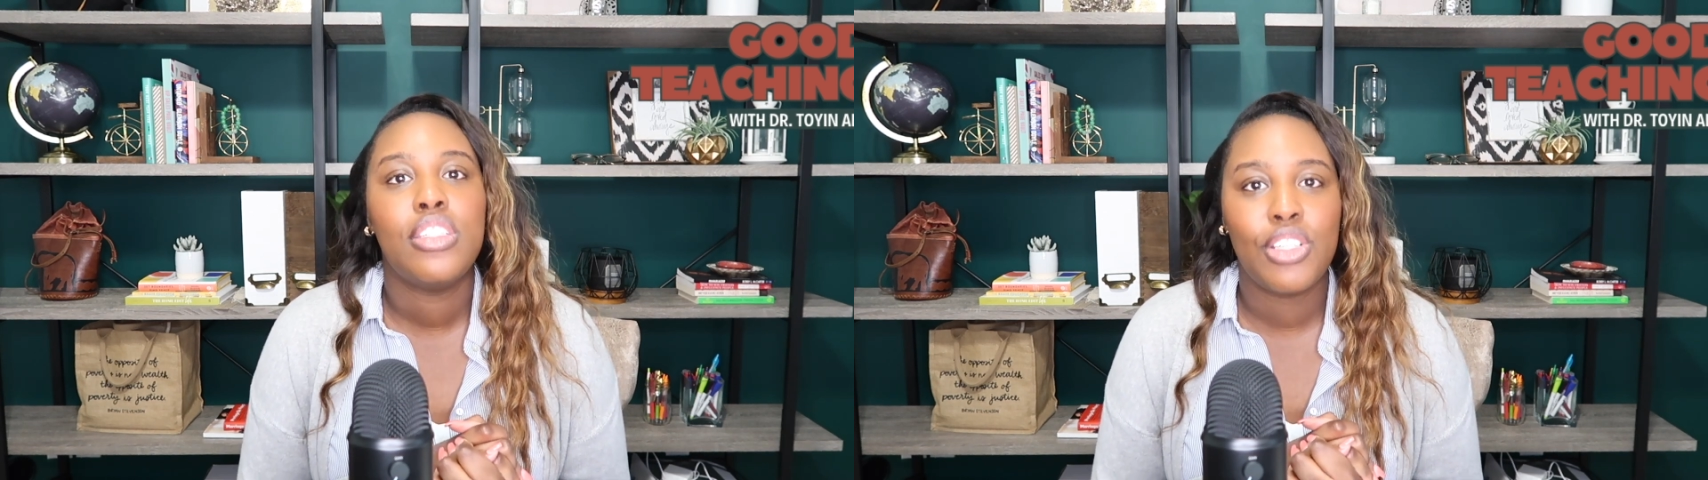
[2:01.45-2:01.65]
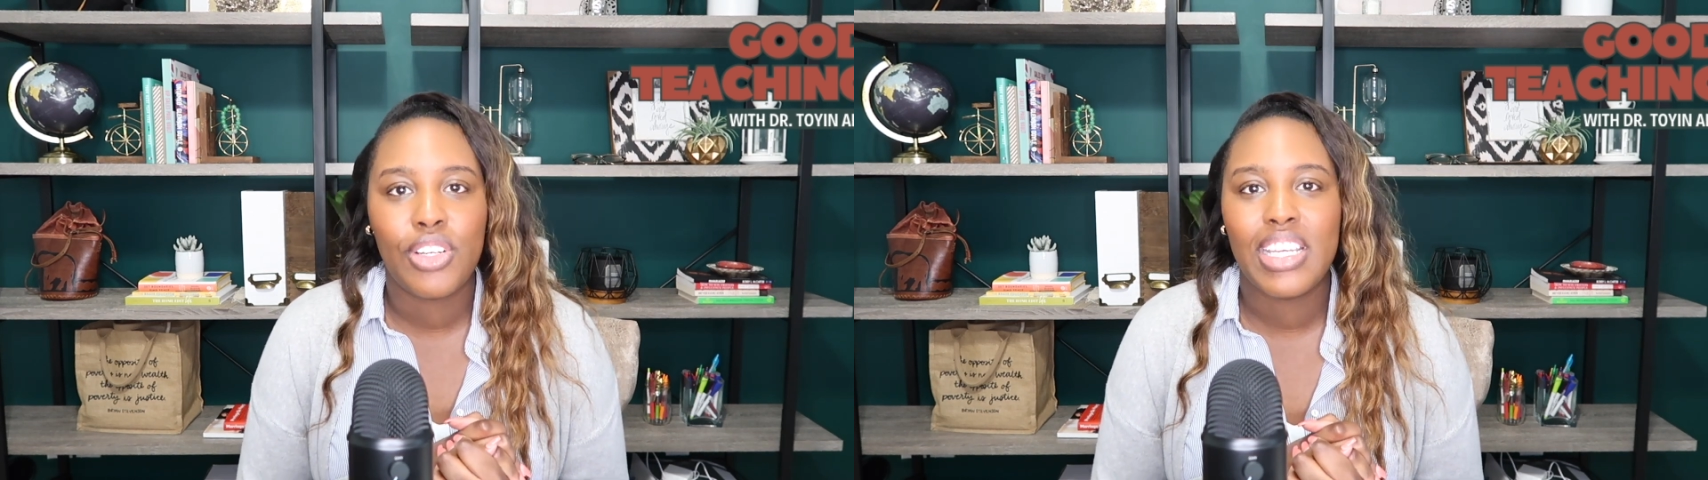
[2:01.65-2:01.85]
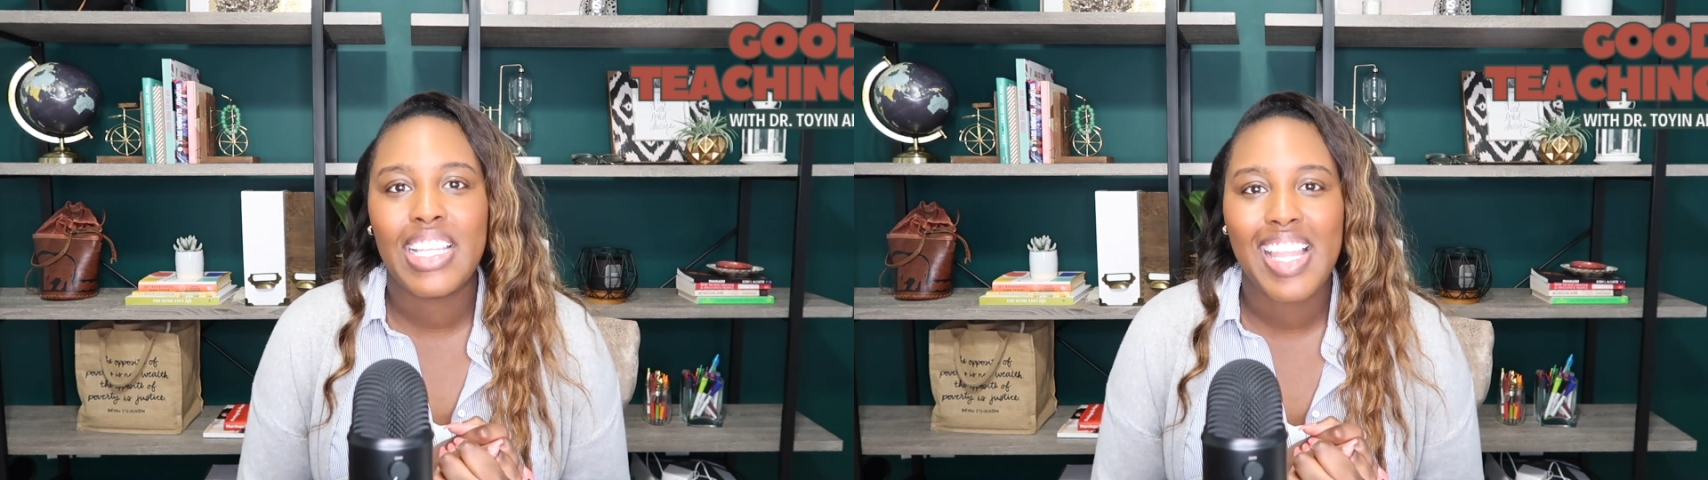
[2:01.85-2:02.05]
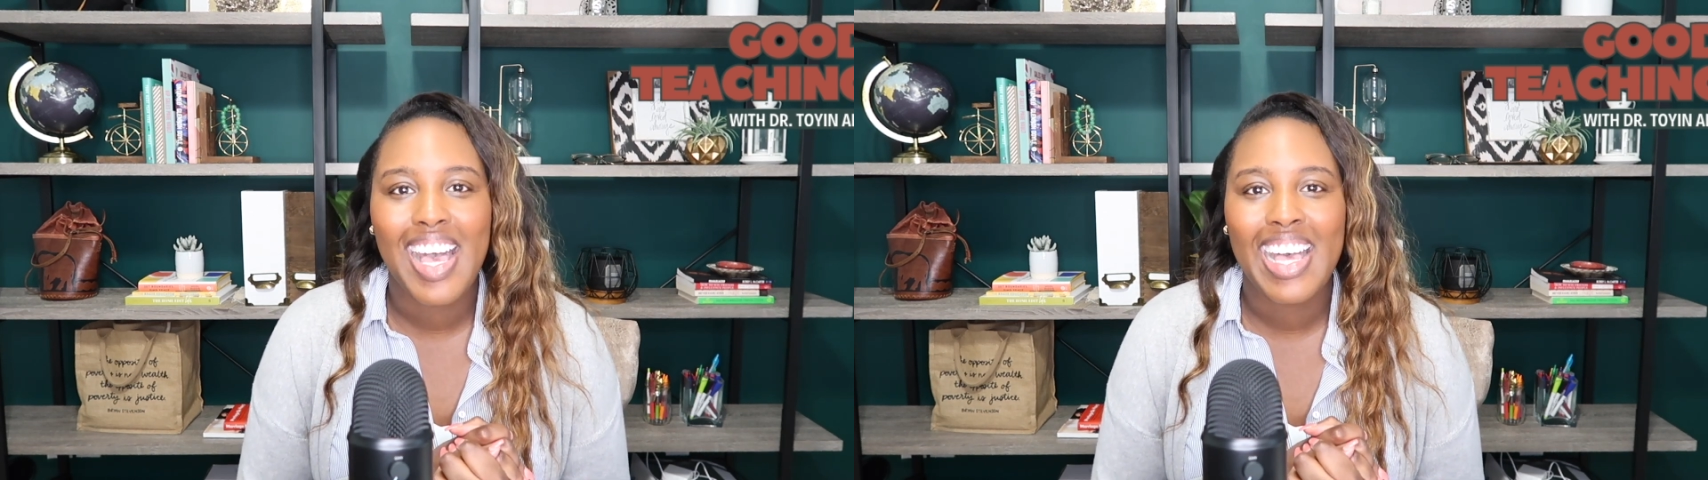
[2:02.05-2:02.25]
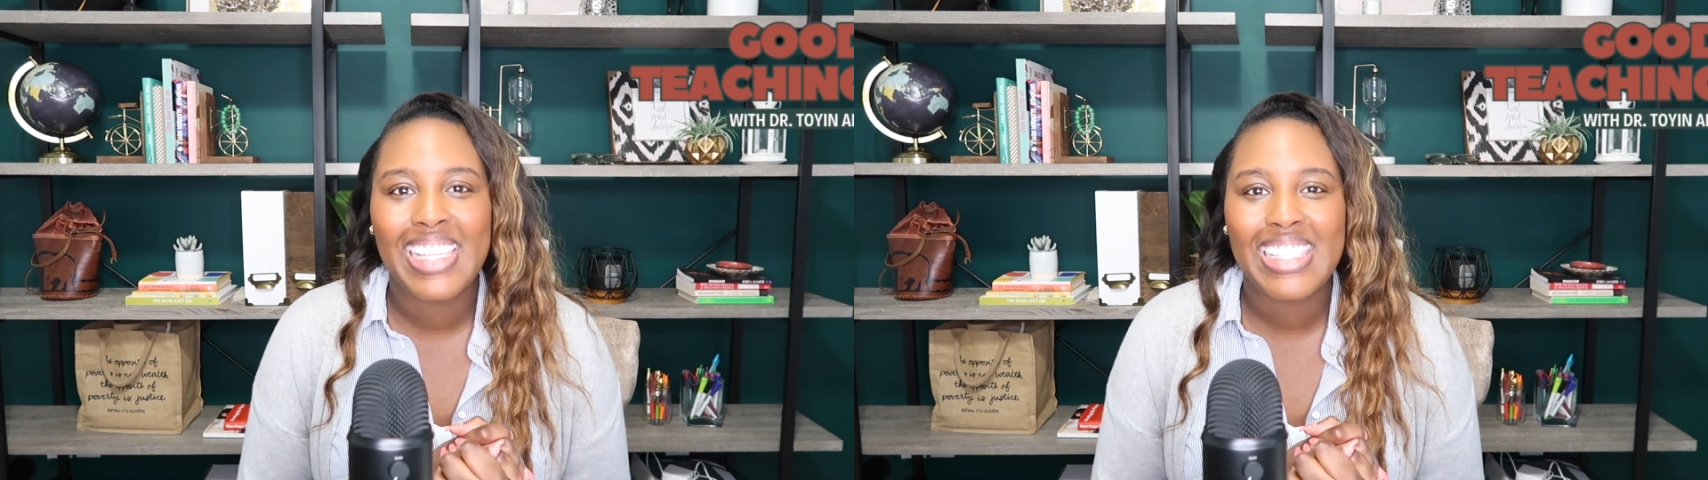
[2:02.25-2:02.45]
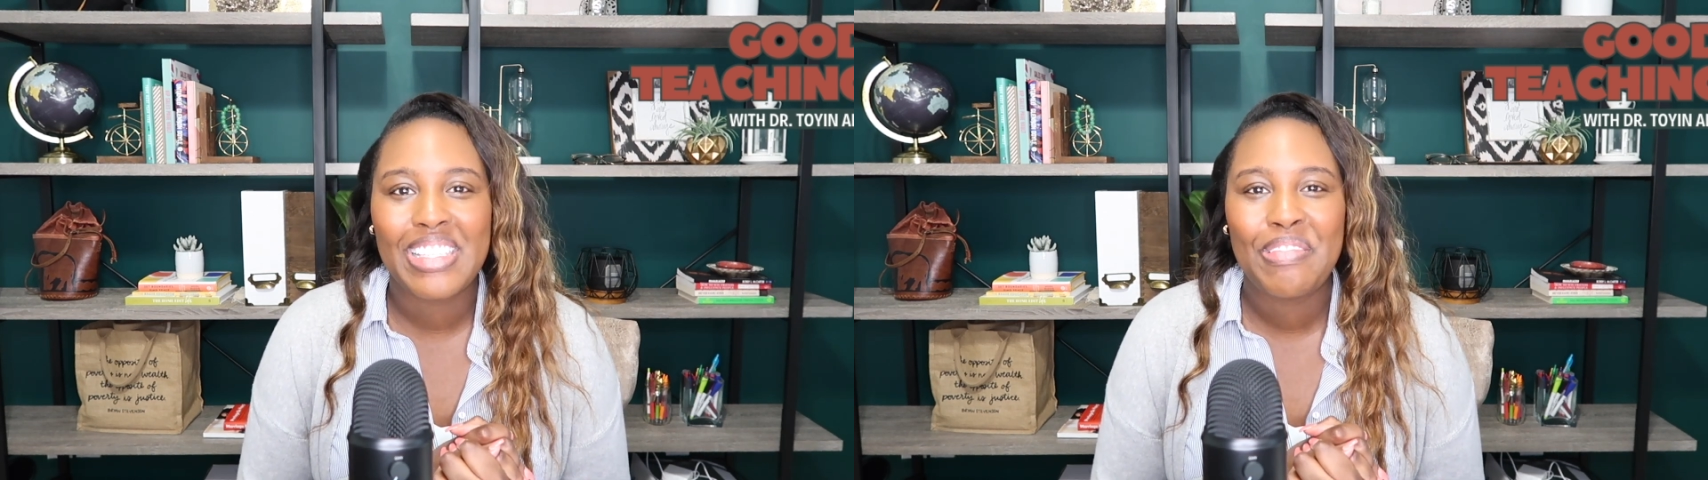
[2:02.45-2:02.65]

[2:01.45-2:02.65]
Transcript: during class.